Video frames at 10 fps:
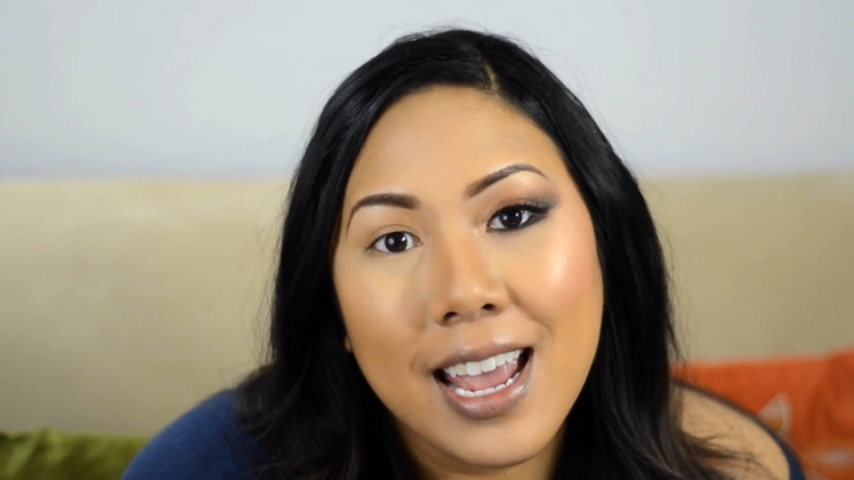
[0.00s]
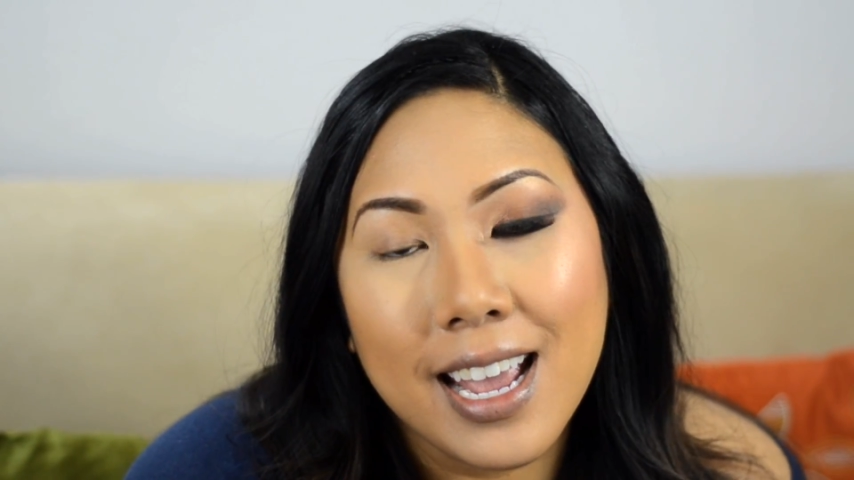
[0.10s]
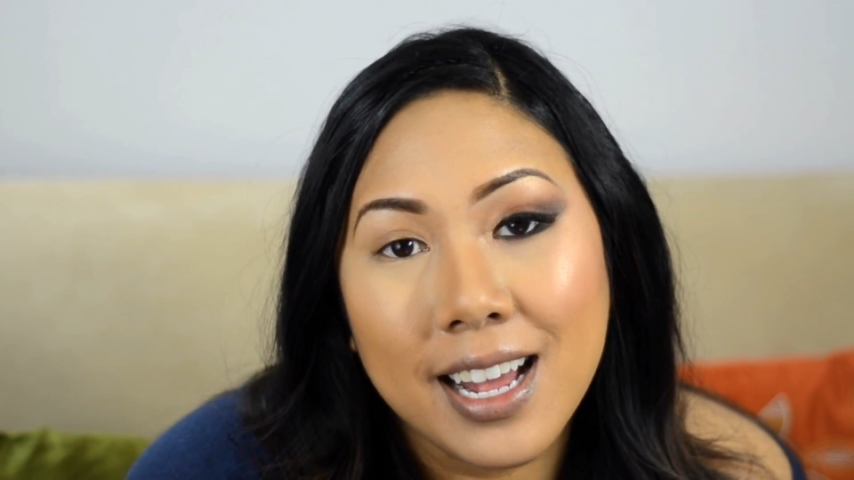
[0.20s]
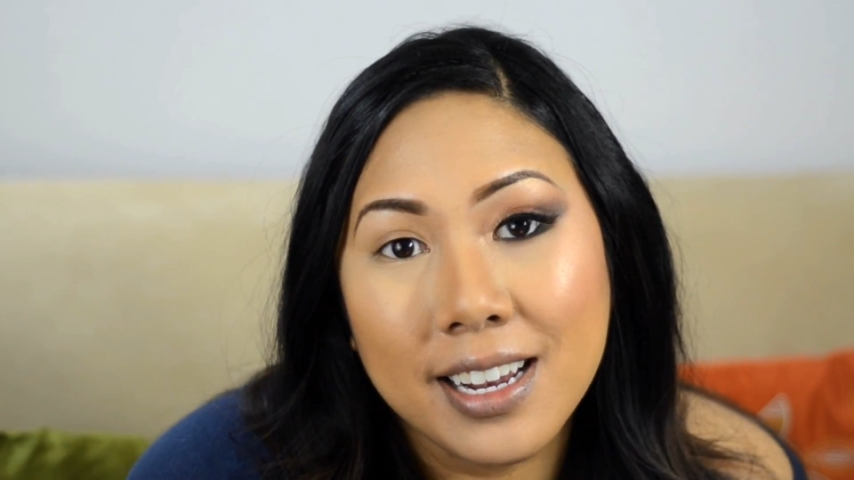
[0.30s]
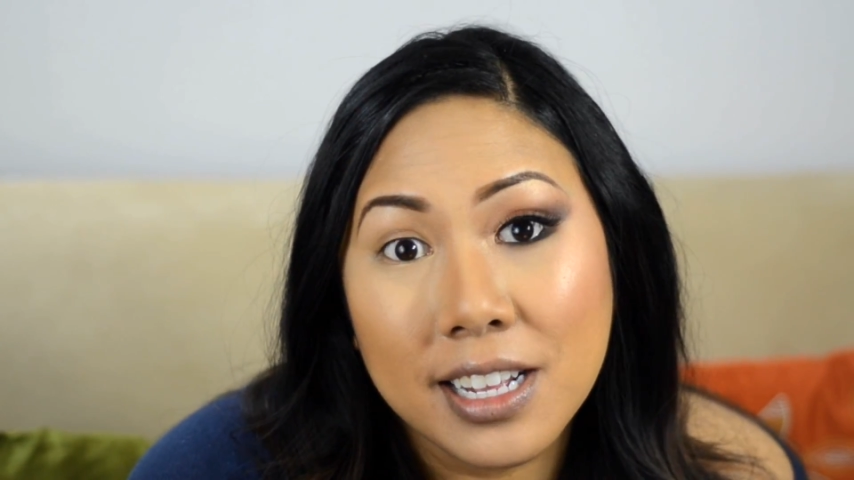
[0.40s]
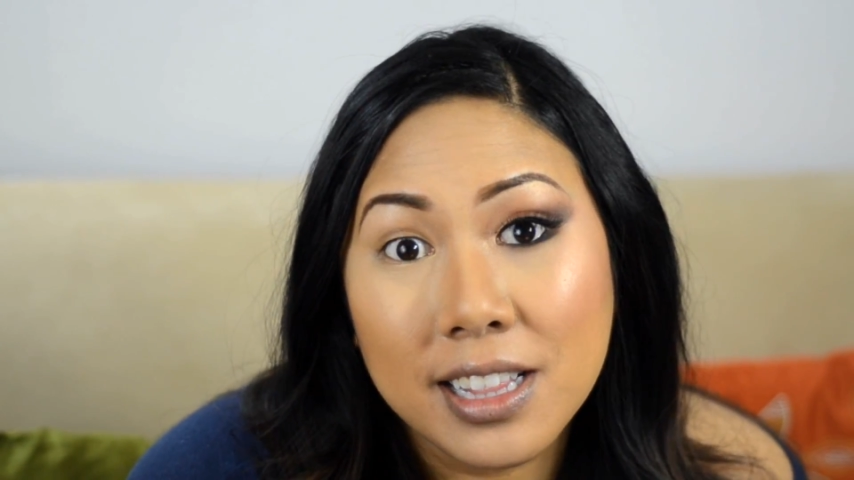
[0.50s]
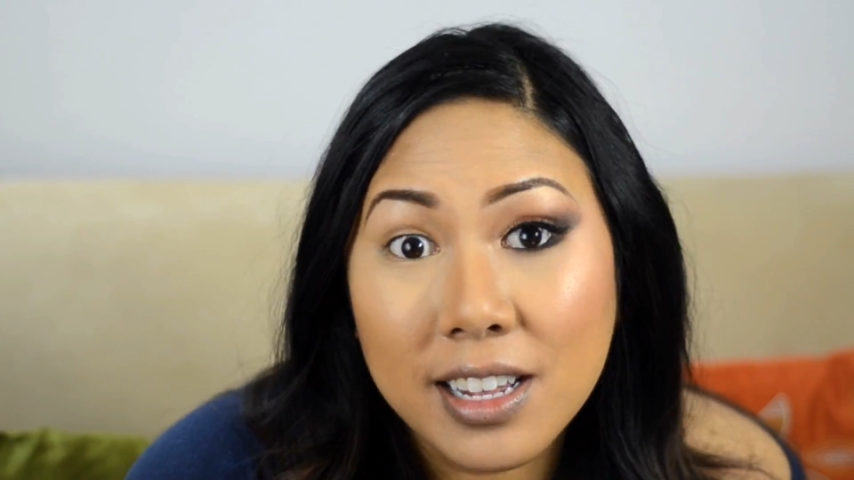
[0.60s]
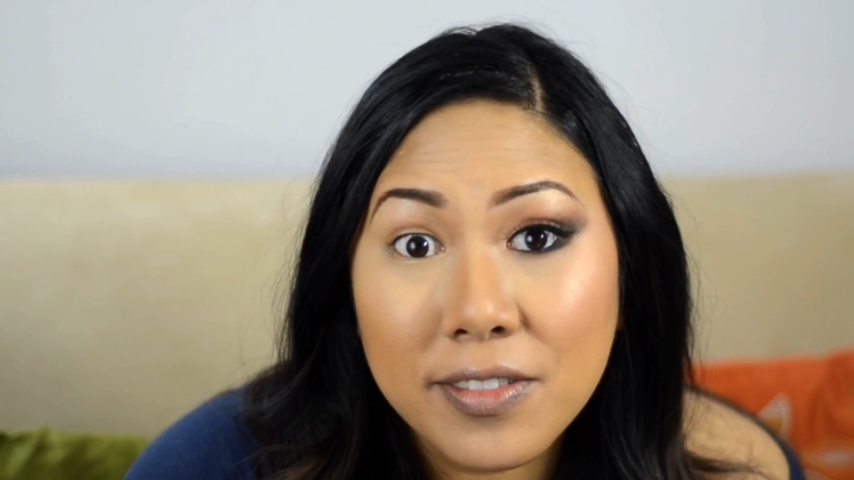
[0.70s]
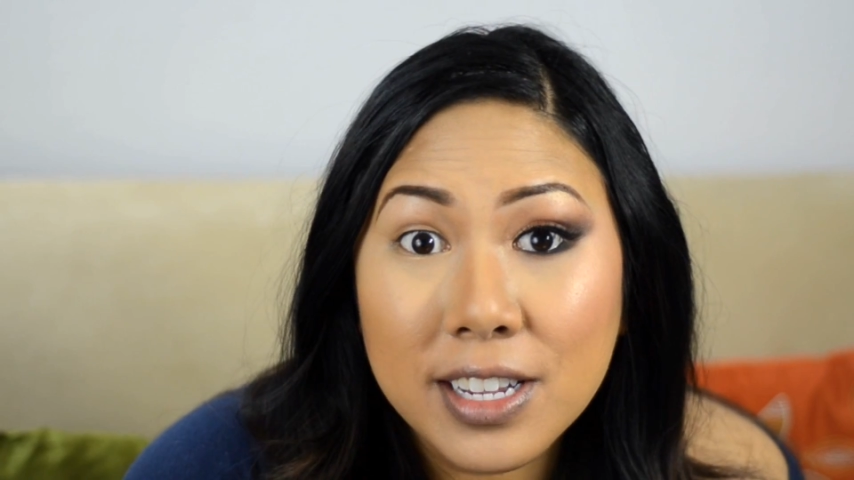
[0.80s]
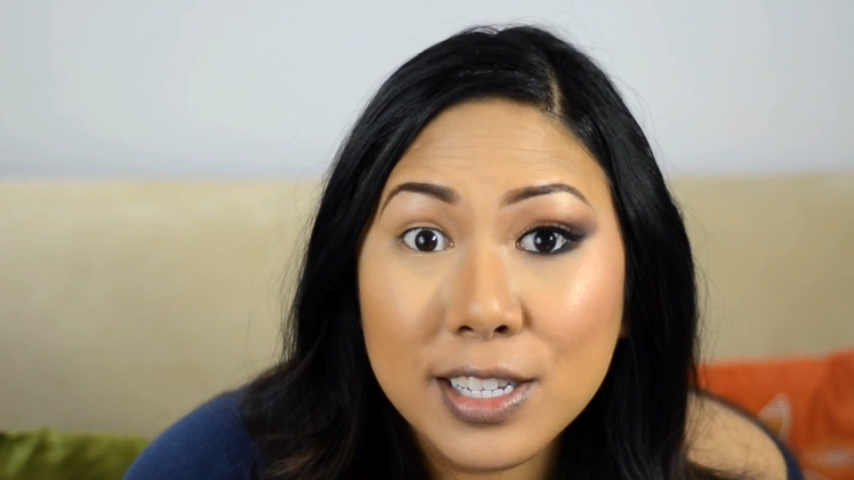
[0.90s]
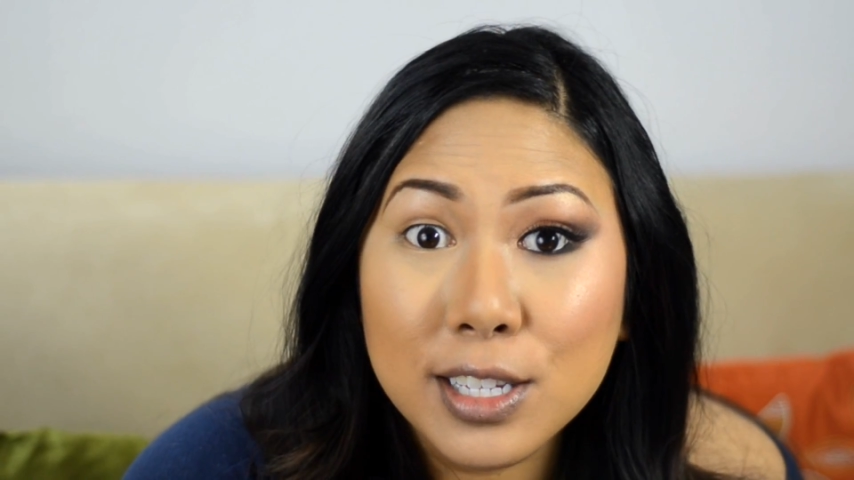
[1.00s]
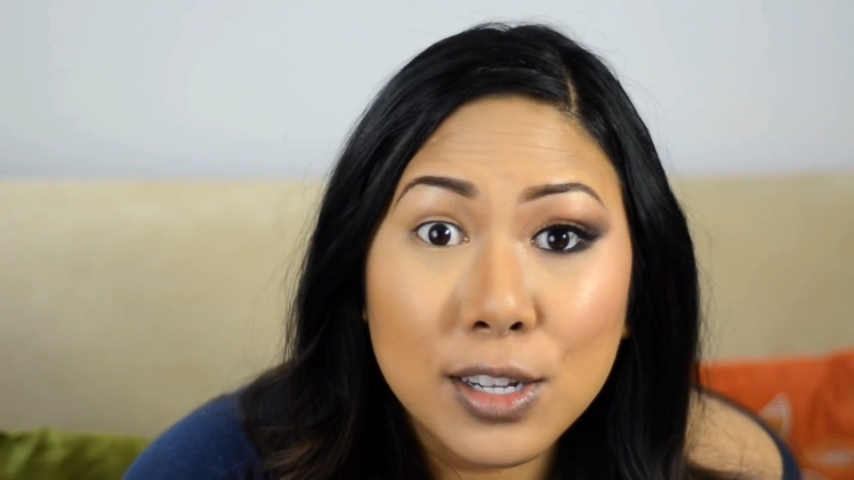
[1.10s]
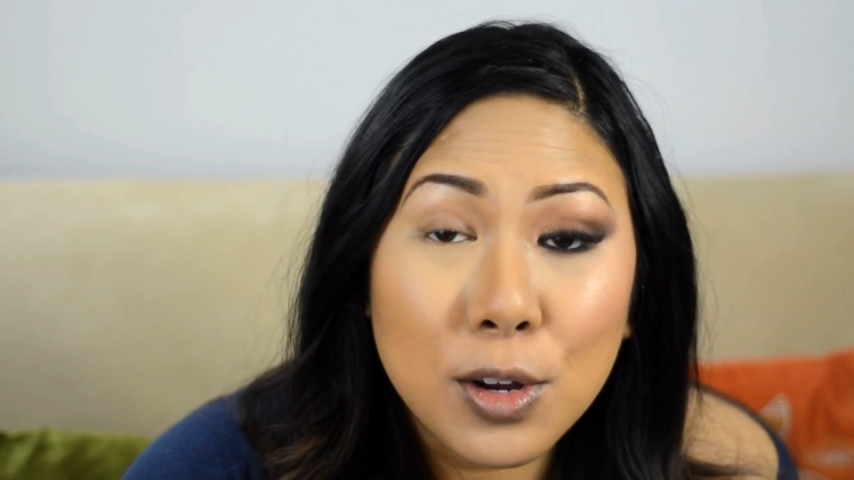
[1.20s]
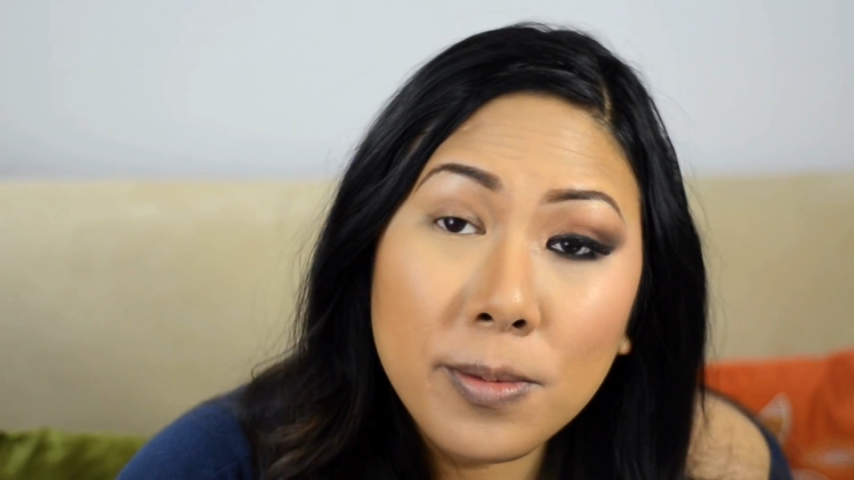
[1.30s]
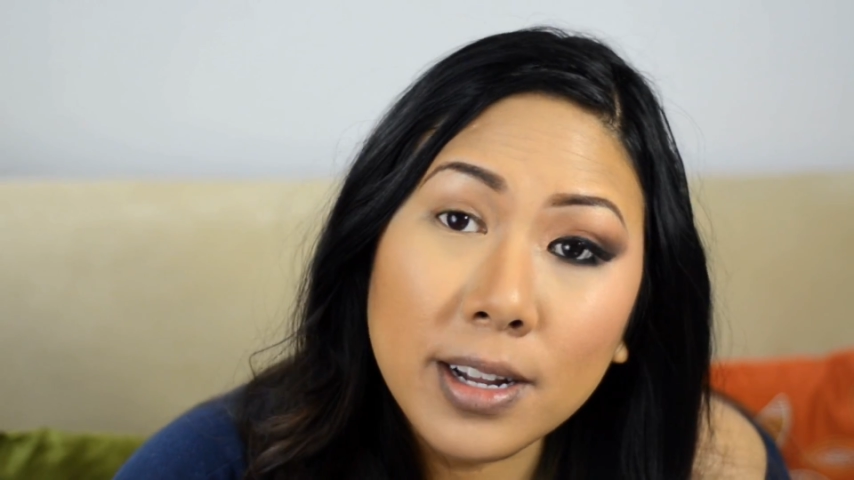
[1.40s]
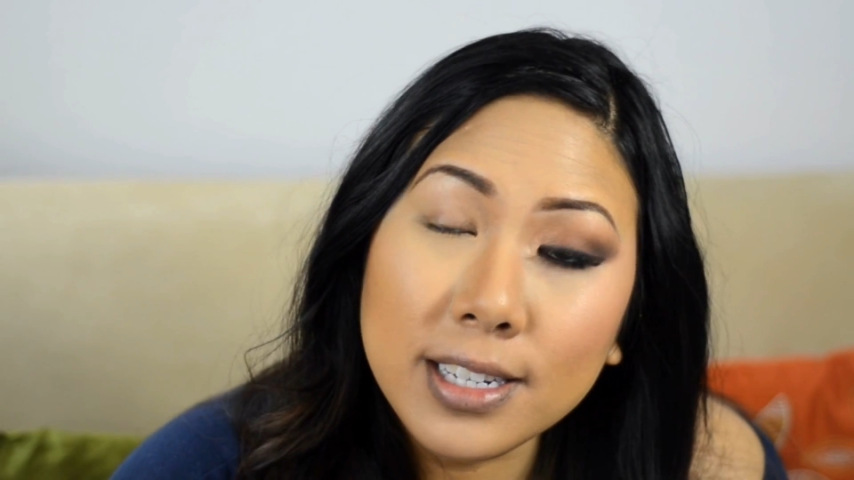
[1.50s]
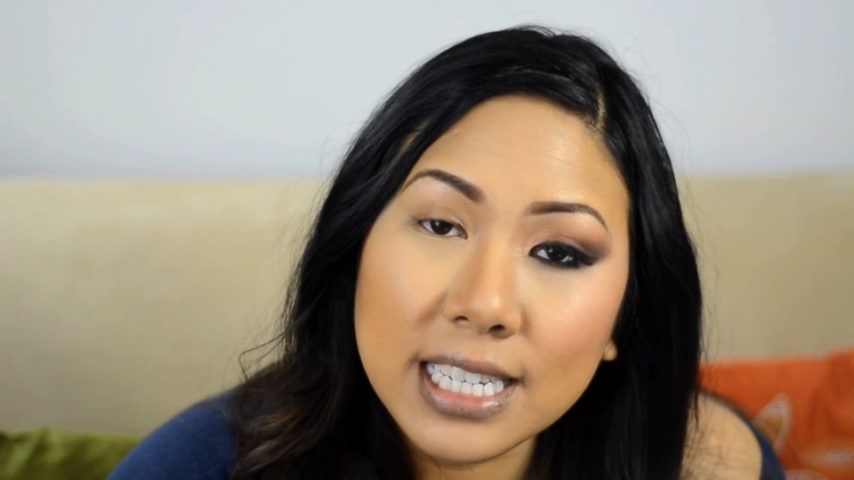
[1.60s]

and I loved it so much